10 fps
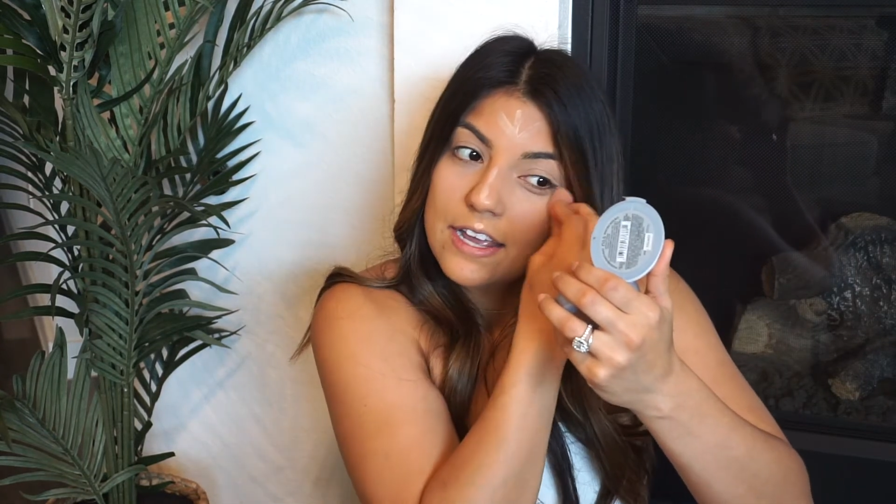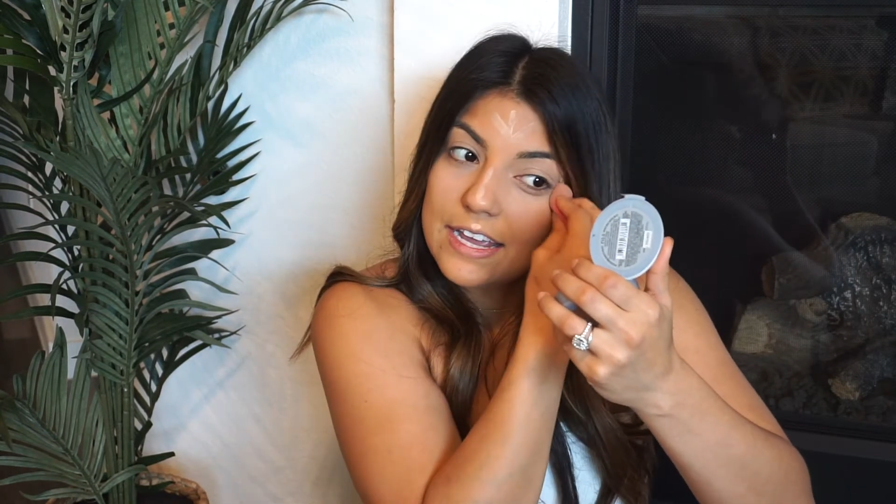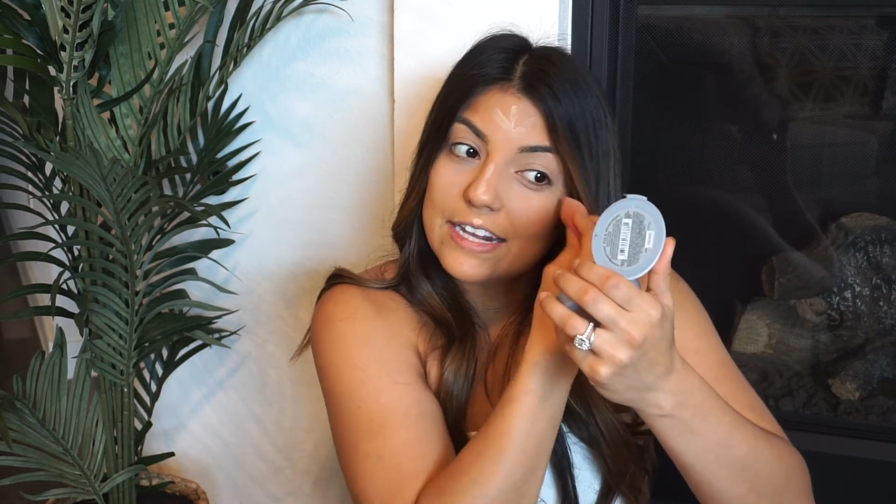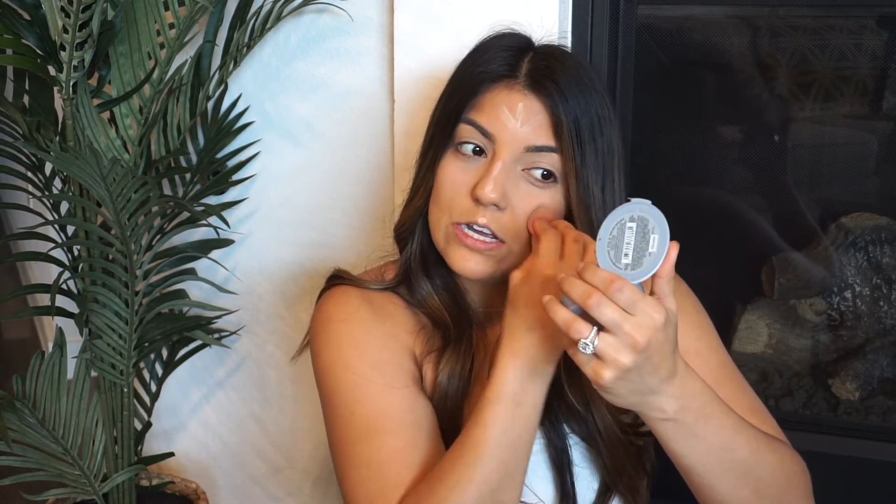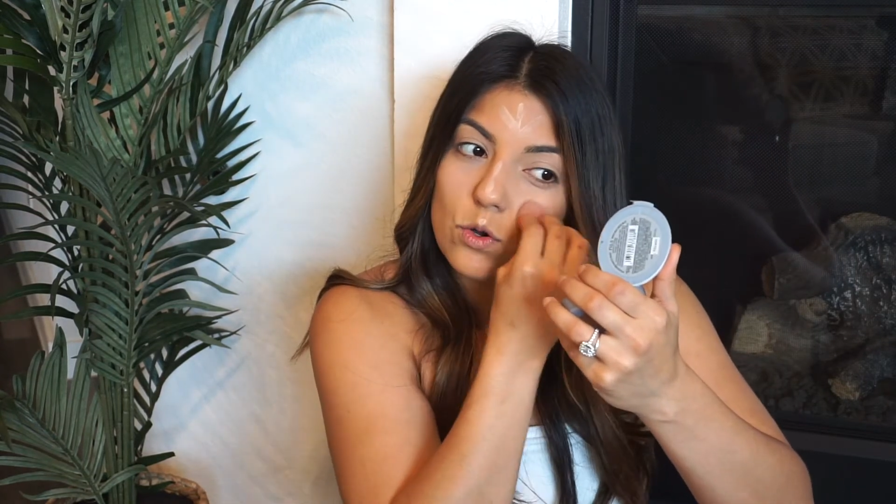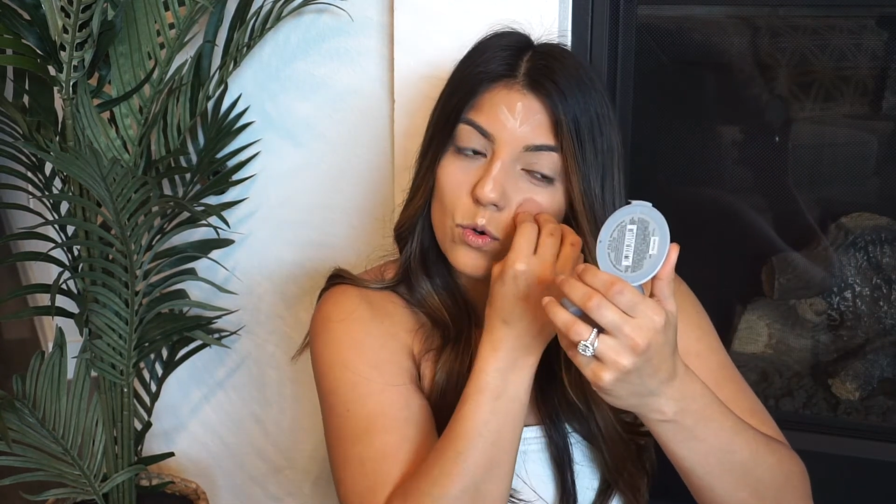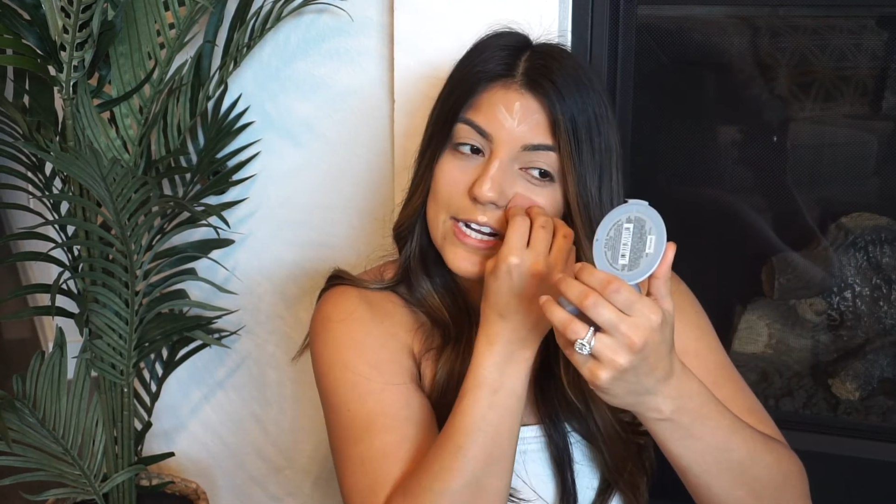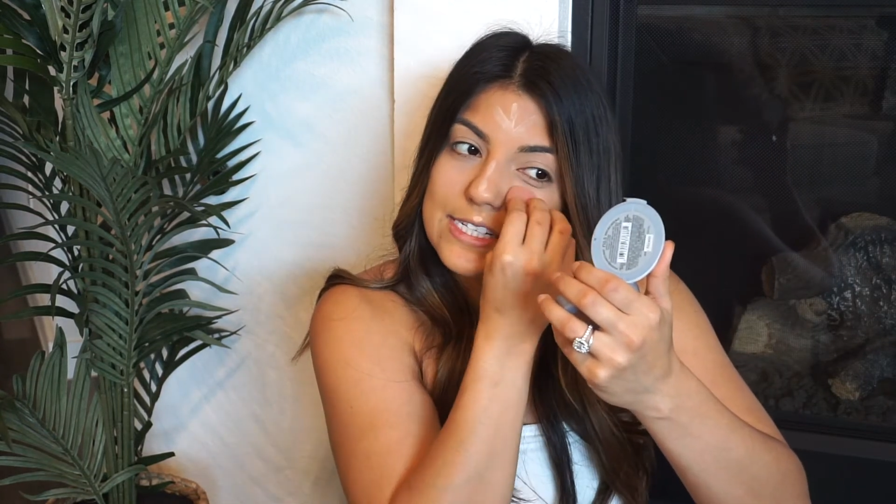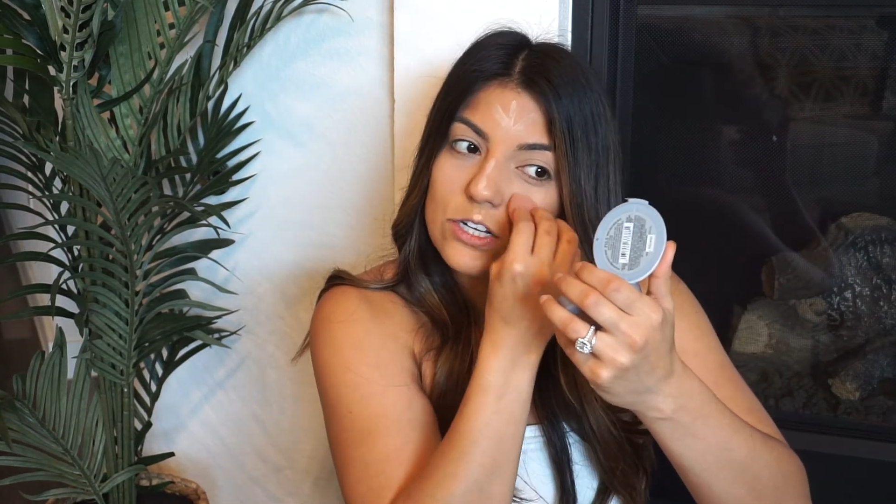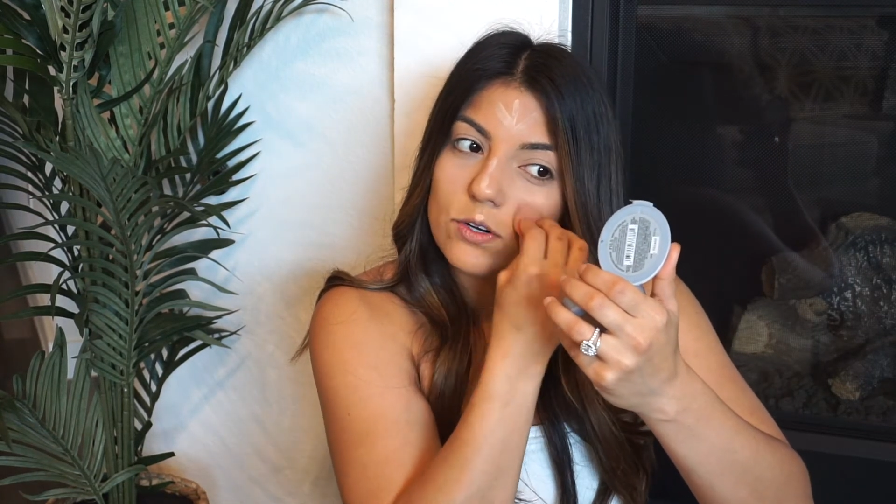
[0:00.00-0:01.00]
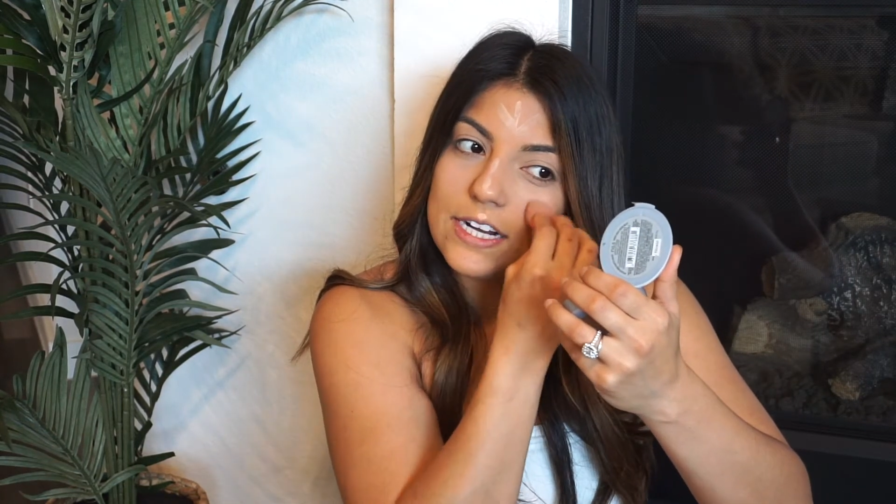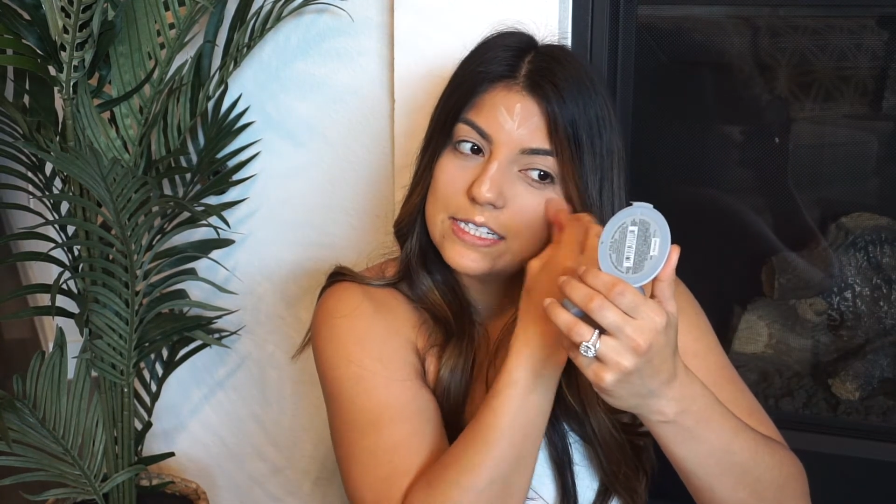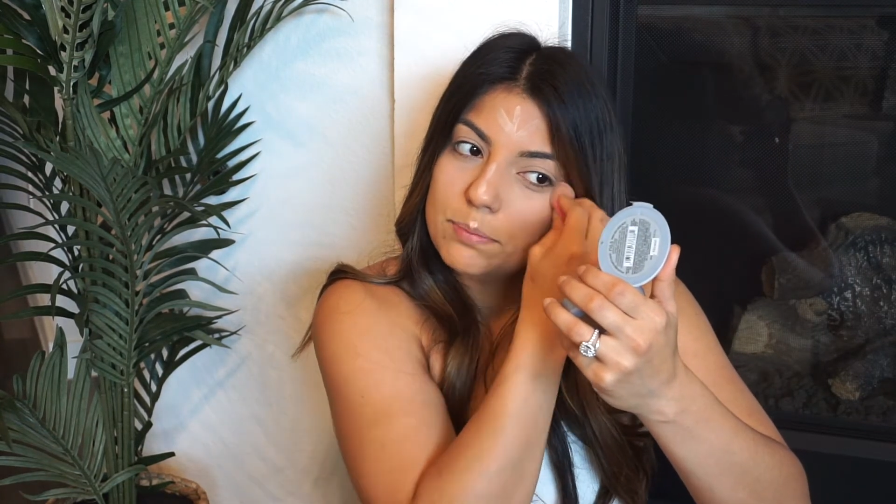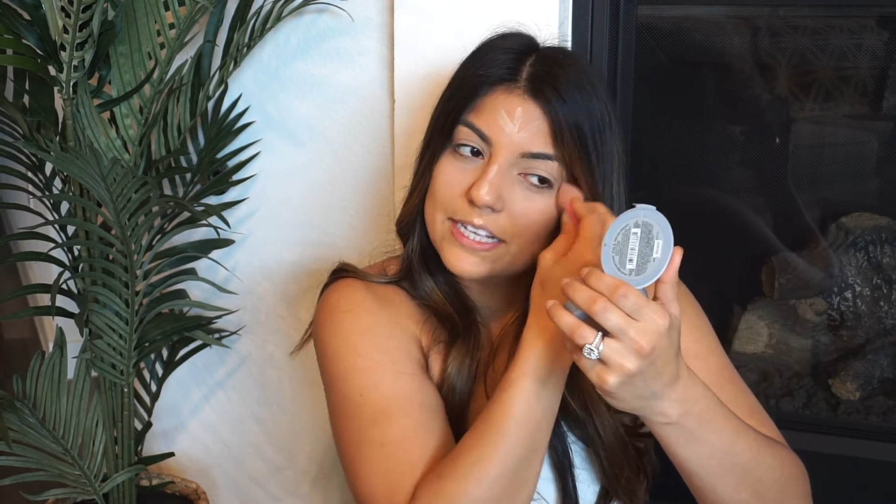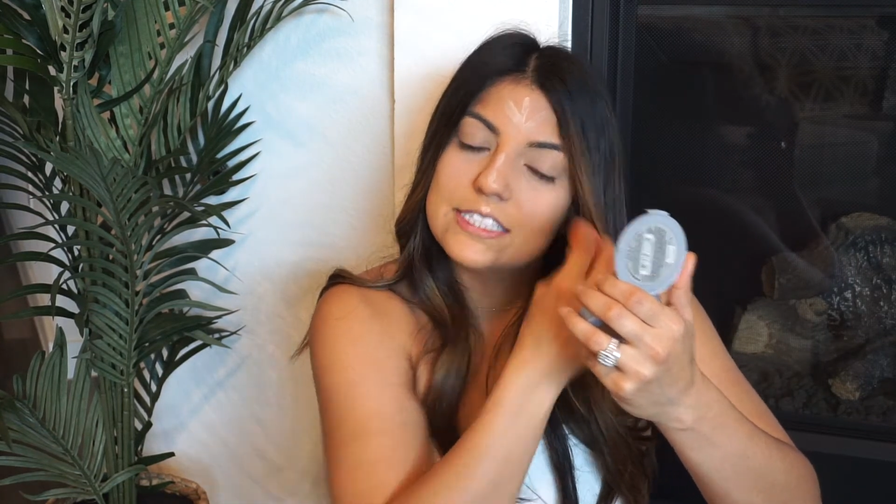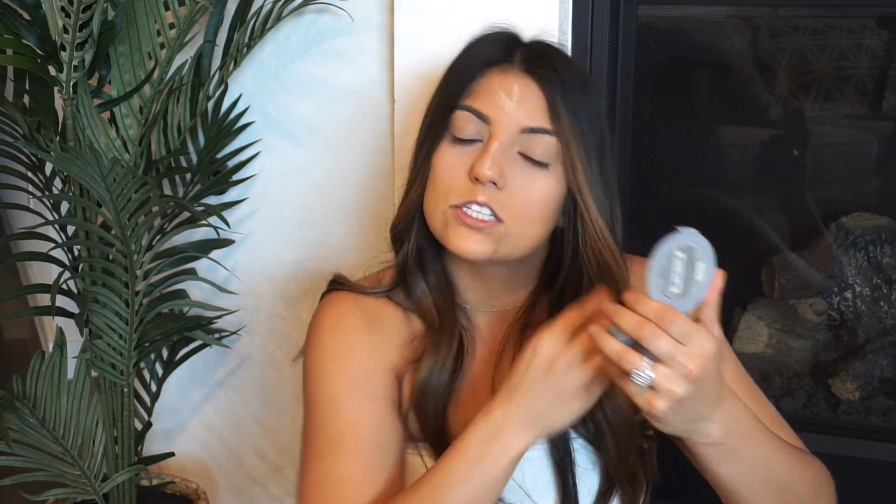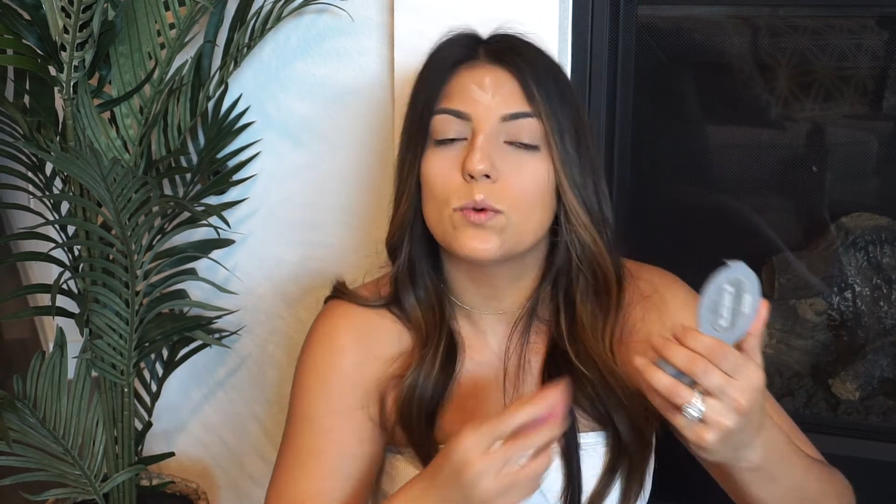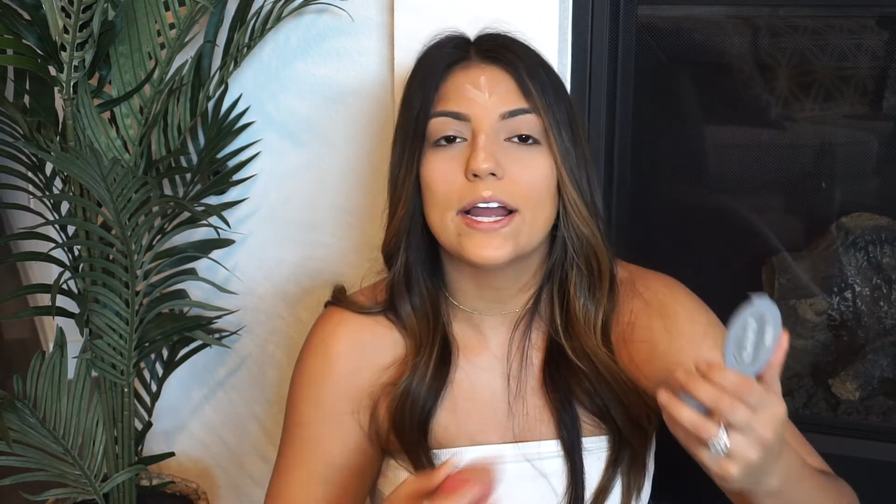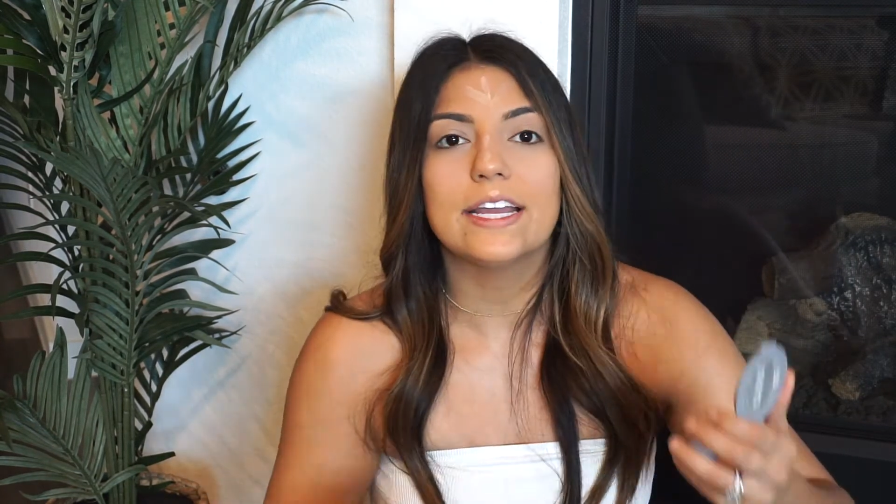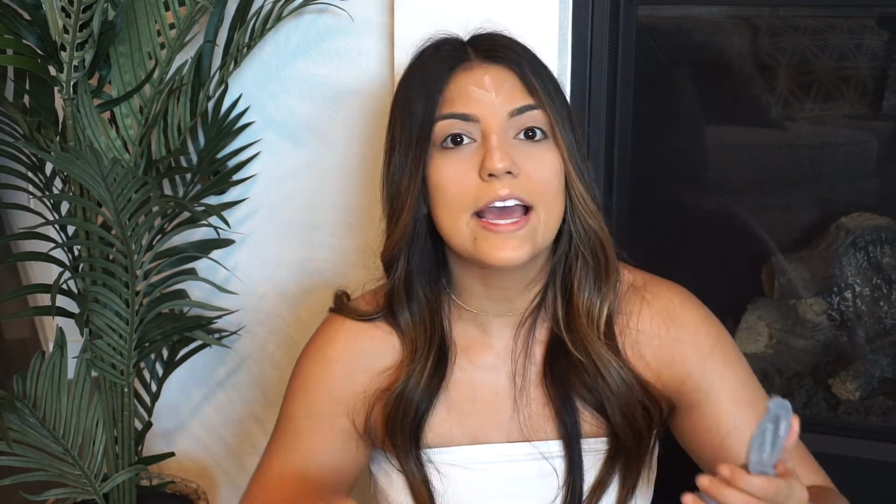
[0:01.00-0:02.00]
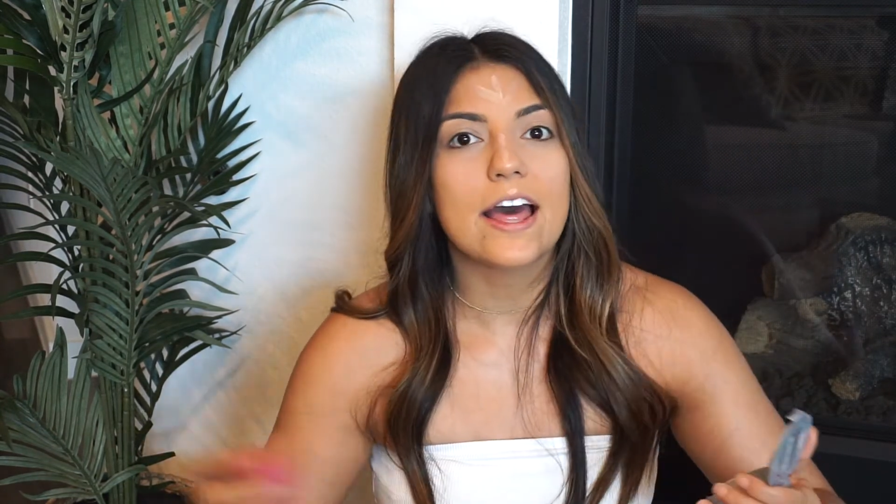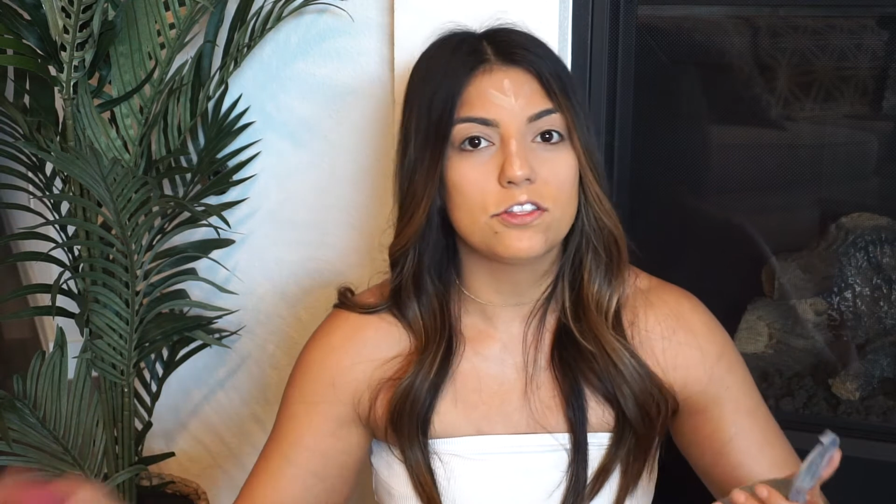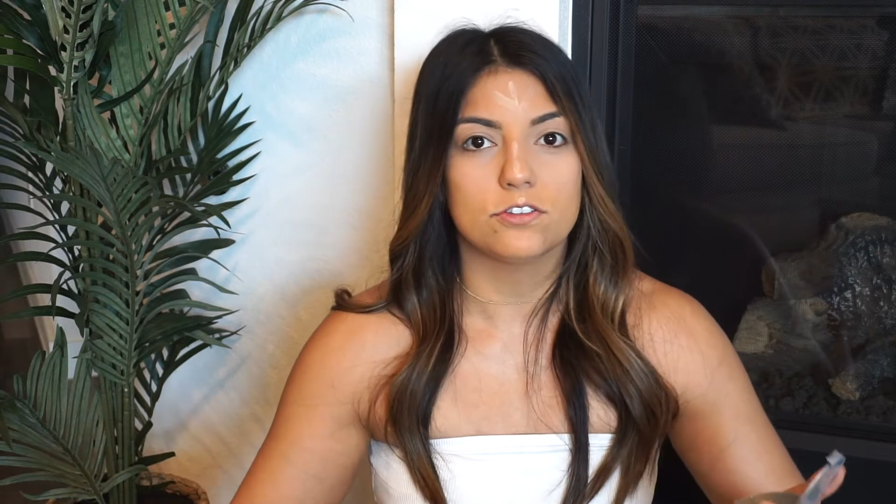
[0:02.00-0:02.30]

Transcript: any crazy places quite yet,